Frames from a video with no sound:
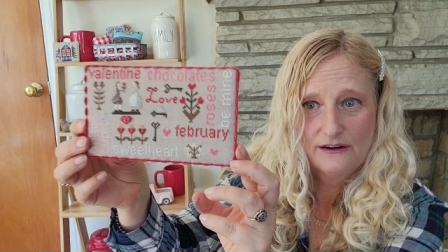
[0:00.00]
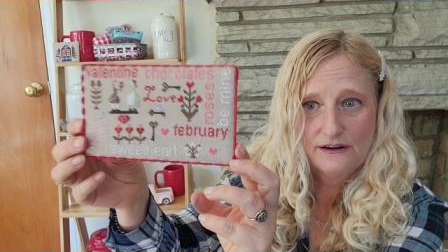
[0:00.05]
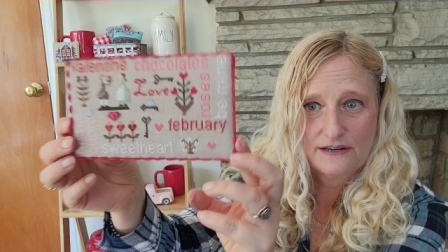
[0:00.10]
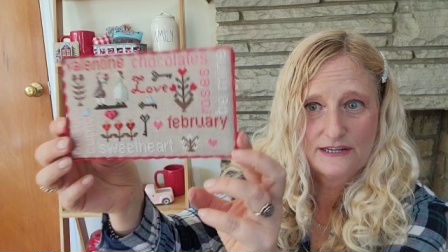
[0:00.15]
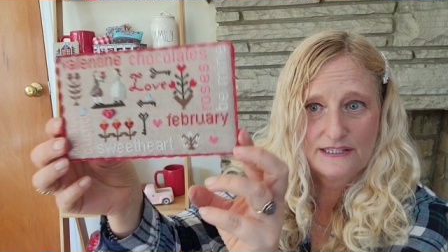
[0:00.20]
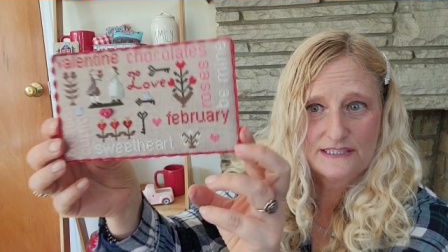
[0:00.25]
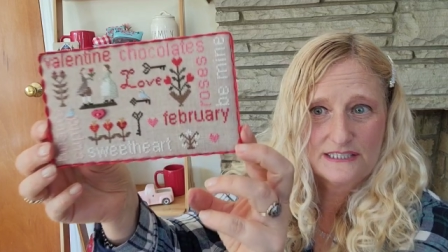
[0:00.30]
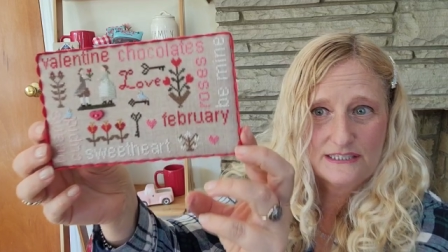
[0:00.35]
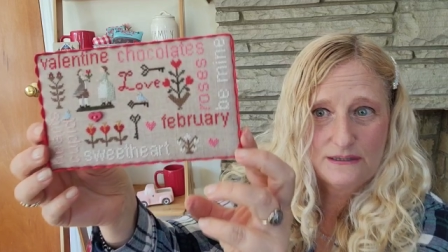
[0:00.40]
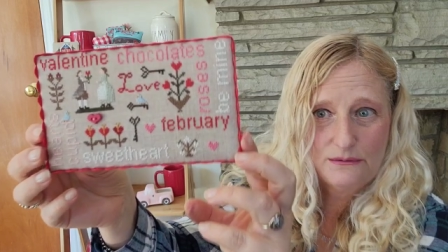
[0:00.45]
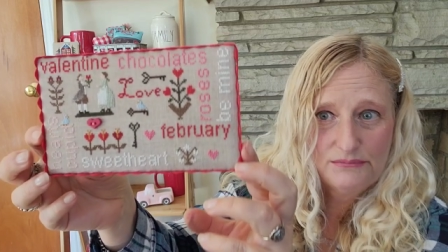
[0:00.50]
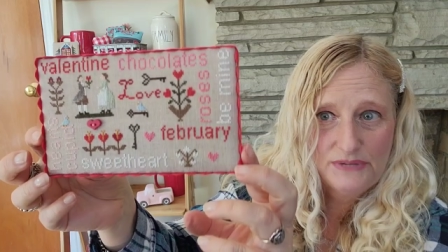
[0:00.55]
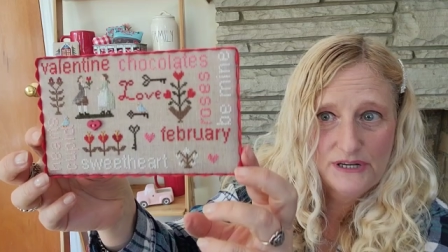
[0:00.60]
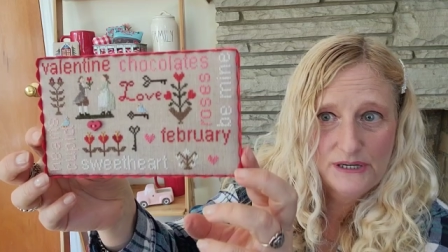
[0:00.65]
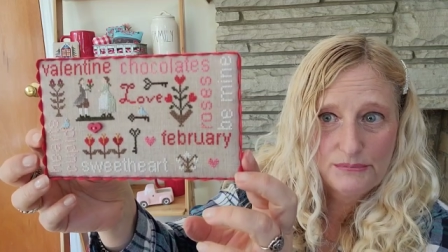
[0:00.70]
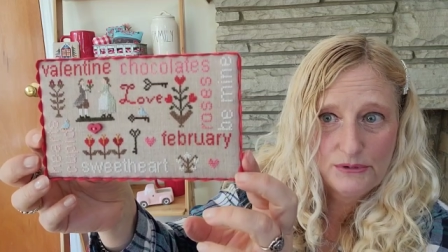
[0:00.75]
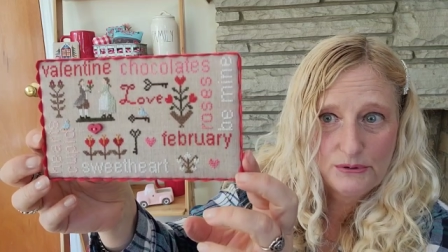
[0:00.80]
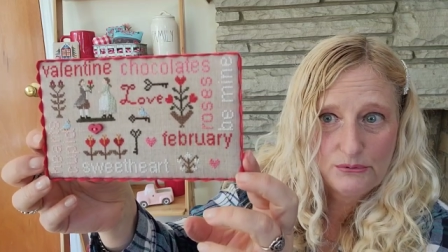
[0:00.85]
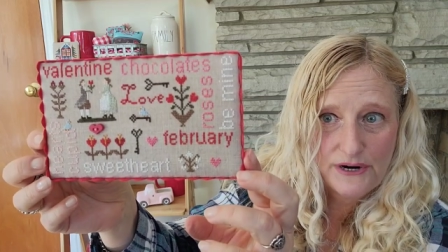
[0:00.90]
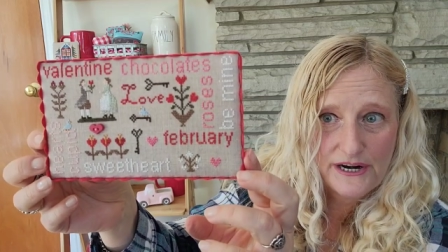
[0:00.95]
because some
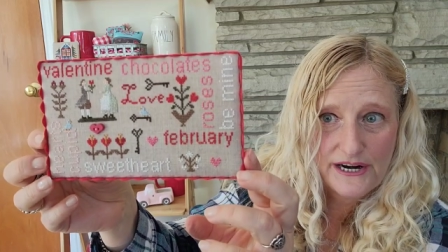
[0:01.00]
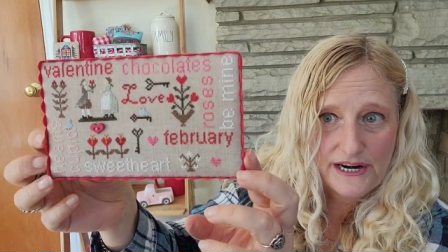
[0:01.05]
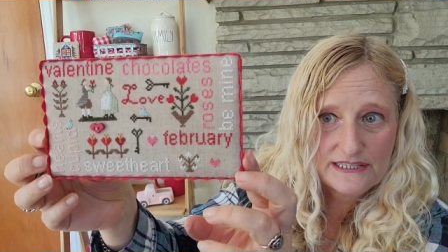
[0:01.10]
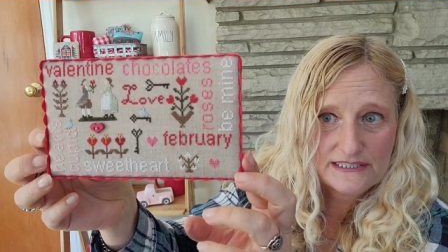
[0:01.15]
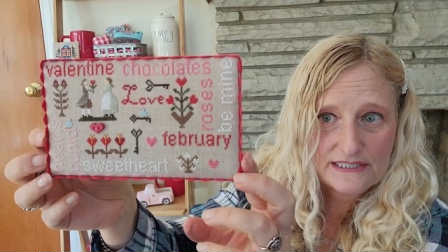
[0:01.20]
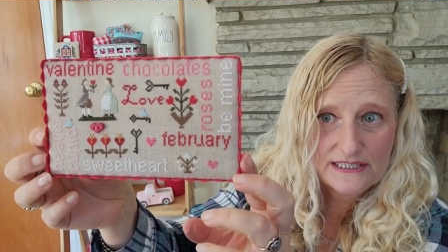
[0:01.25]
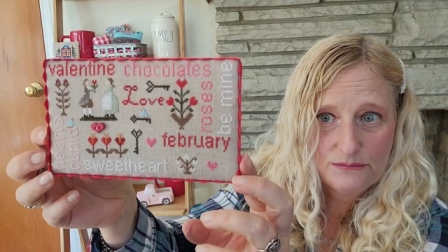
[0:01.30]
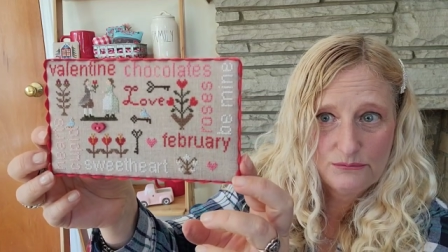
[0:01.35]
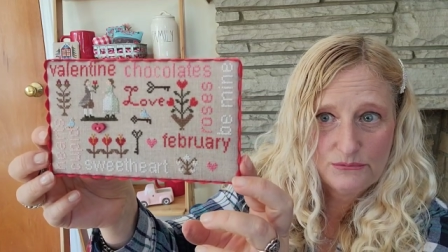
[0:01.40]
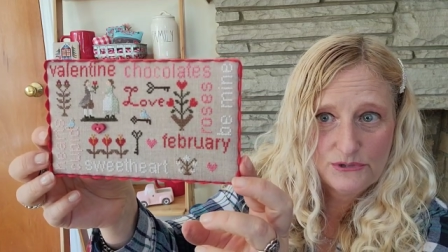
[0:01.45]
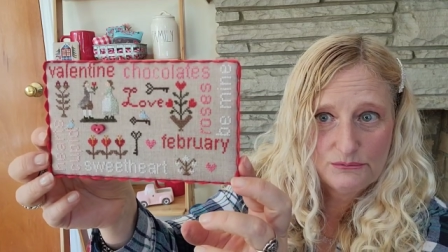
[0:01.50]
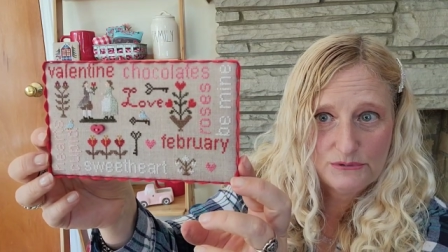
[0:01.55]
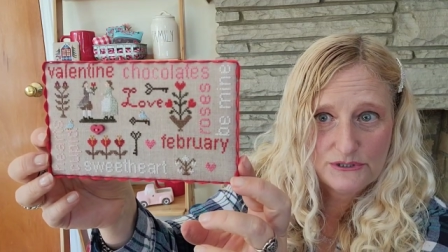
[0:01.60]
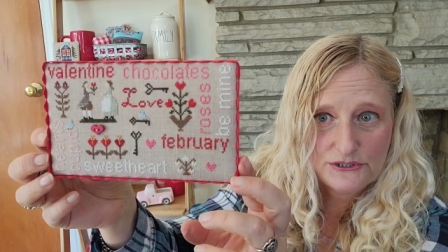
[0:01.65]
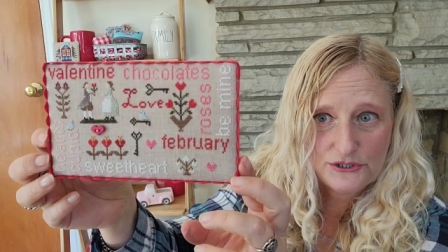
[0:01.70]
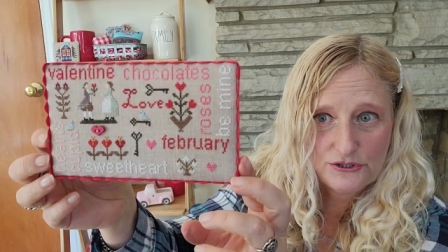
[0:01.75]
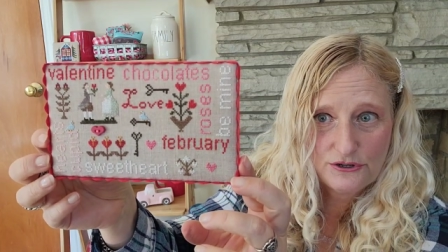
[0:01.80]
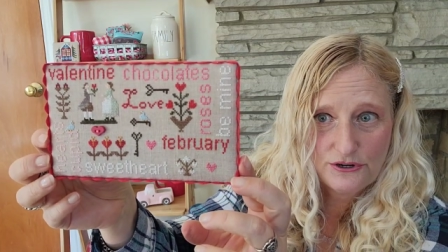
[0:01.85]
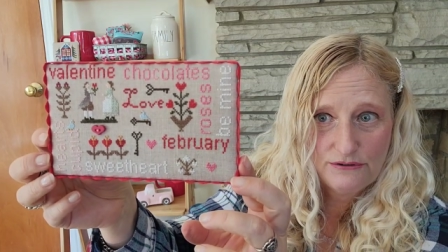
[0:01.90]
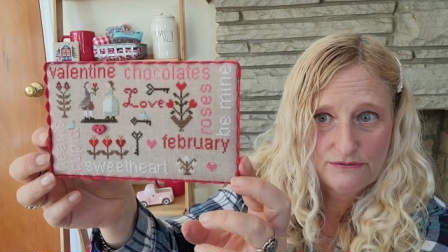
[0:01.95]
people were asking what
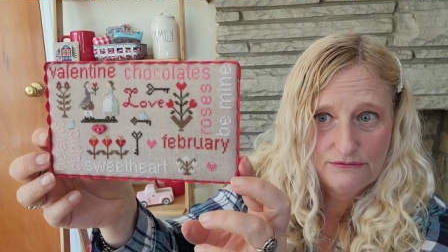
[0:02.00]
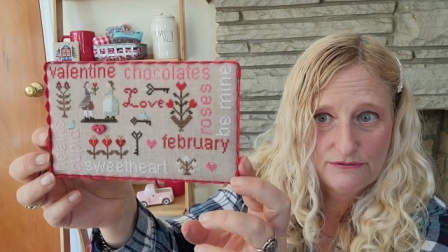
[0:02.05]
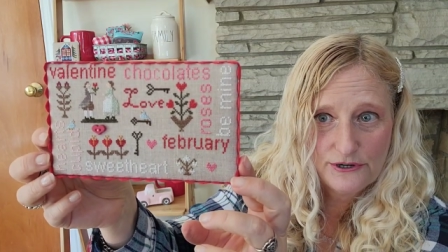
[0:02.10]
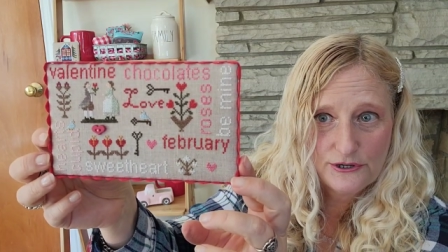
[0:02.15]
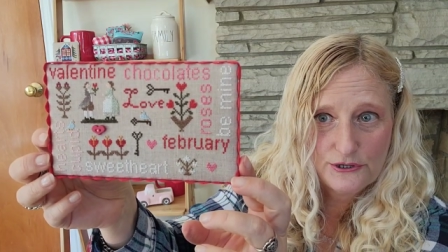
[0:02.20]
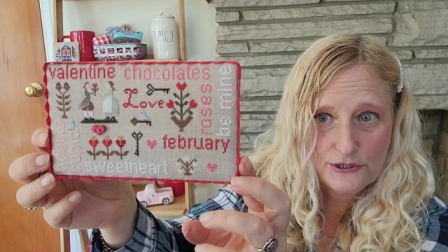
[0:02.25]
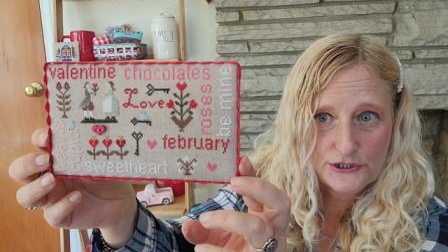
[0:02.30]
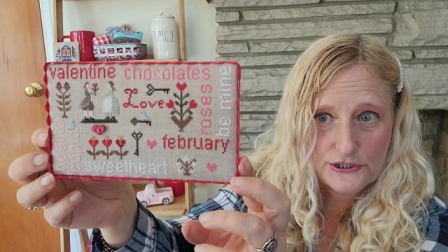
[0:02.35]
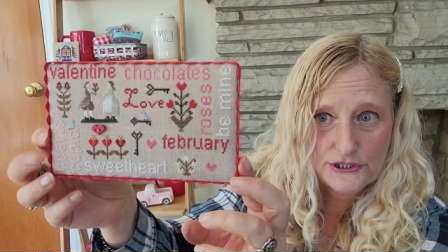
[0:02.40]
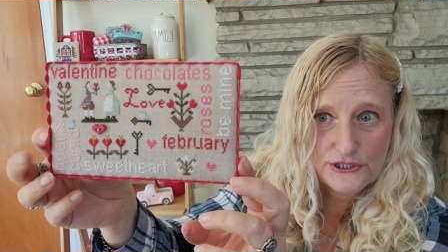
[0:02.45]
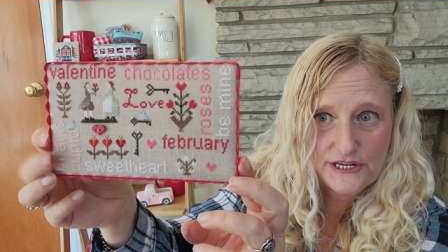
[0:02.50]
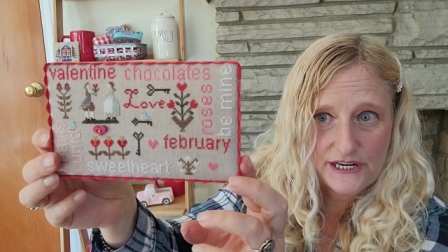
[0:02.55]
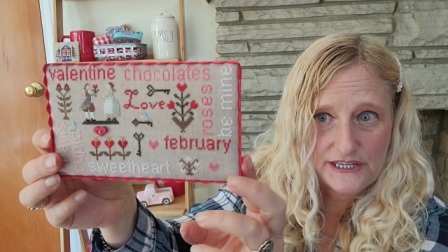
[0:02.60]
was your conversion.